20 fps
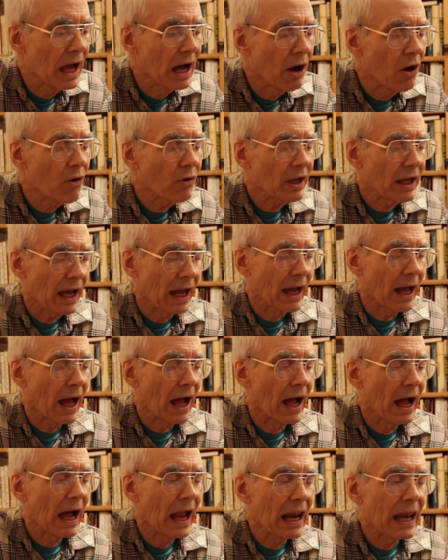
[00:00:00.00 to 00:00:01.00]
okay,
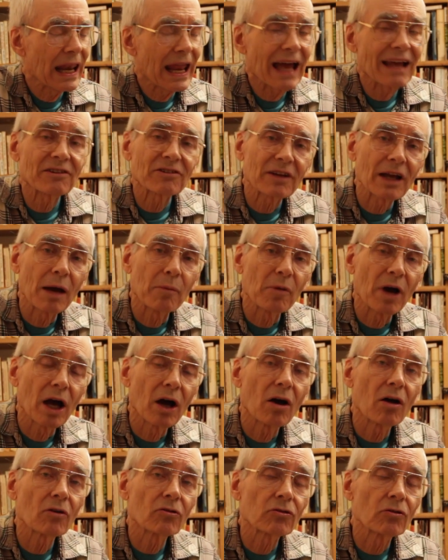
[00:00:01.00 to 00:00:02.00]
last time I
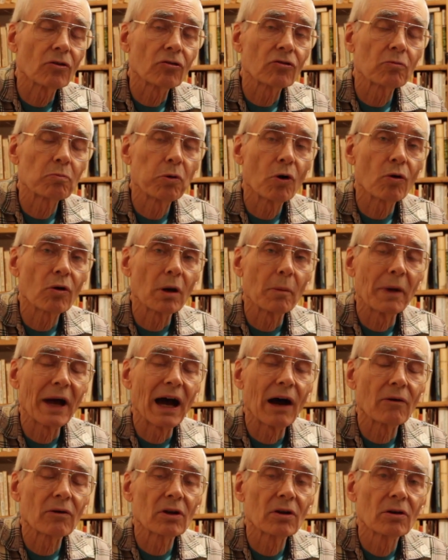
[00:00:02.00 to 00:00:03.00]
also spoke
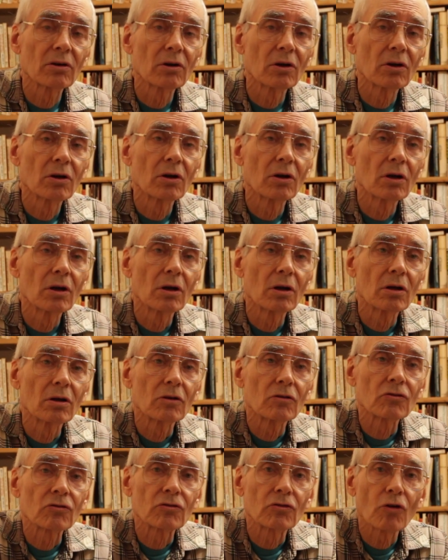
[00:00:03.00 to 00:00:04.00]
about
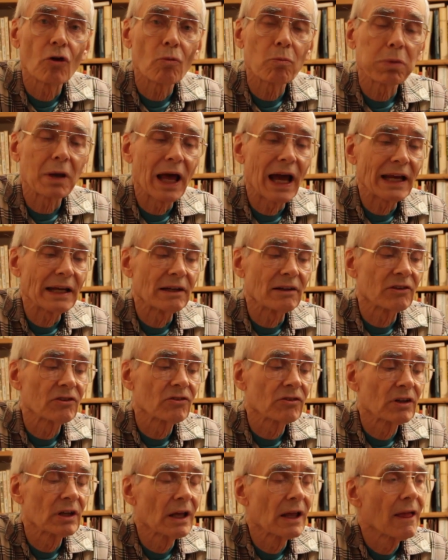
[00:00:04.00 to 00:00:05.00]
snow
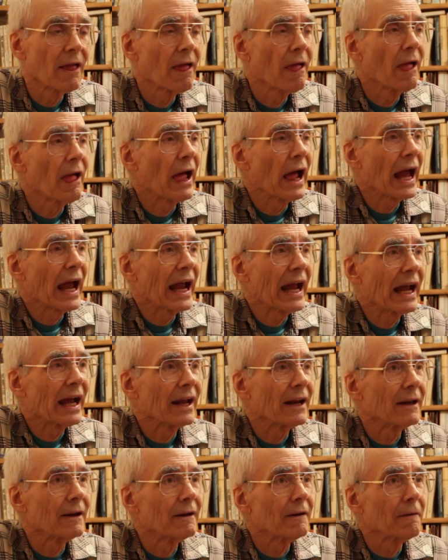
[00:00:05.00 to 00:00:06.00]
blindness,
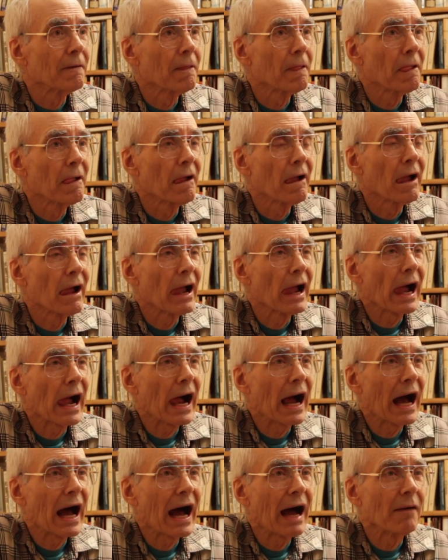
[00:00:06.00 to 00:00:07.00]
and
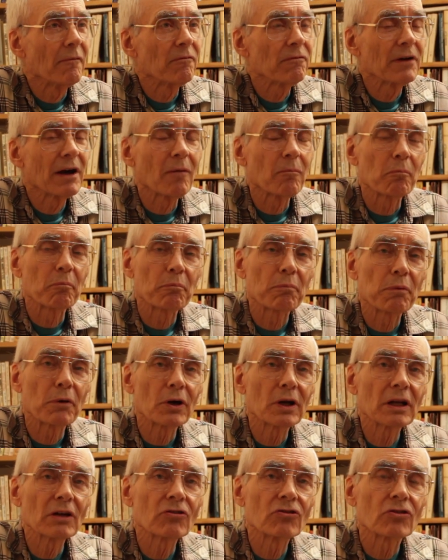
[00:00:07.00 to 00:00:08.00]
I felt
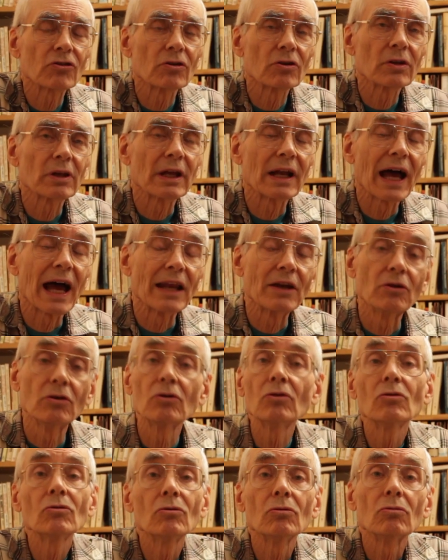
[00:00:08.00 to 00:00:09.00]
pretty sure that I
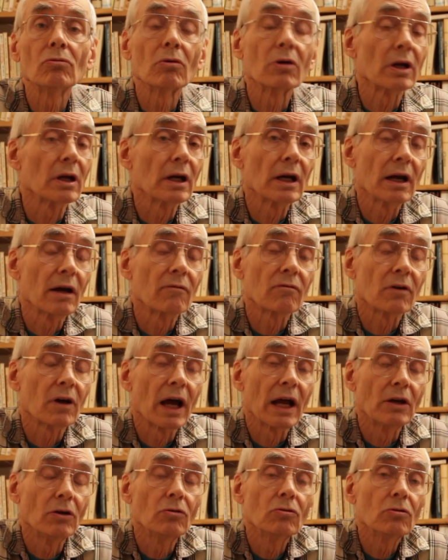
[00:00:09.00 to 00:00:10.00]
knew whatever
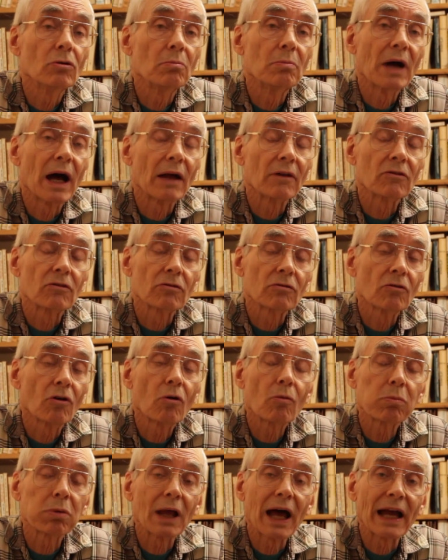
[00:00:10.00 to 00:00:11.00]
I knew about
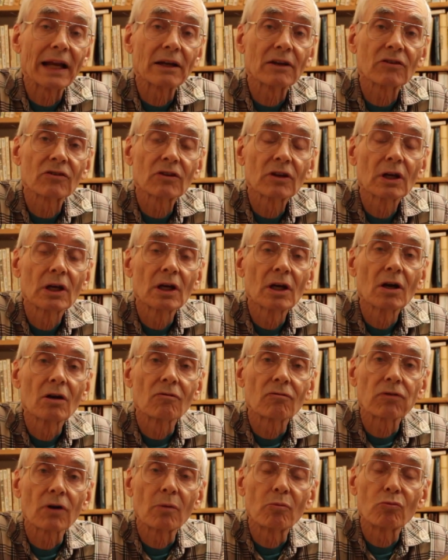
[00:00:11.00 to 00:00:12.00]
snow blindness
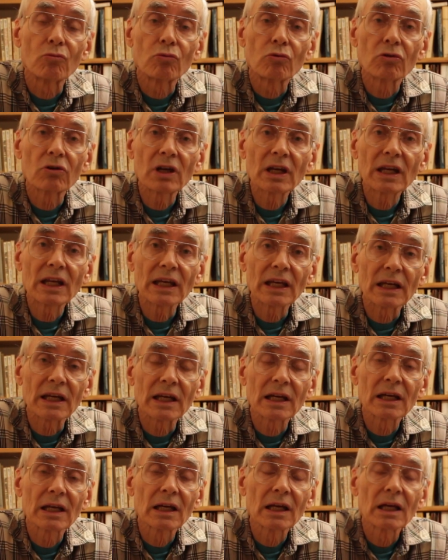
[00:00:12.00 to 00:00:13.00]
from
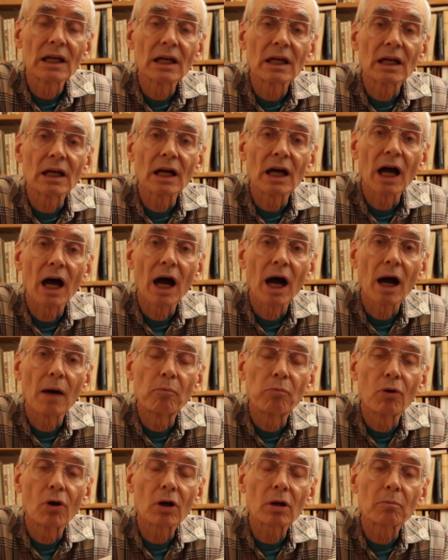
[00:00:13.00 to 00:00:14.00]
reading a
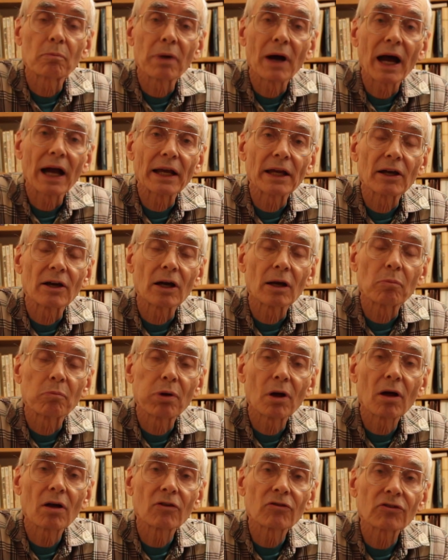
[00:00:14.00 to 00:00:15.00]
book by Gary
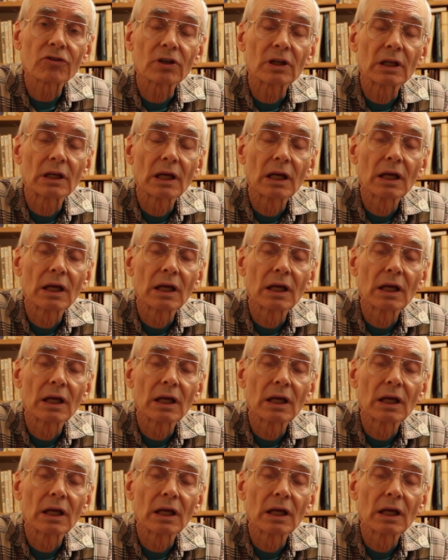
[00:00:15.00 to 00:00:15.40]
Paulsen.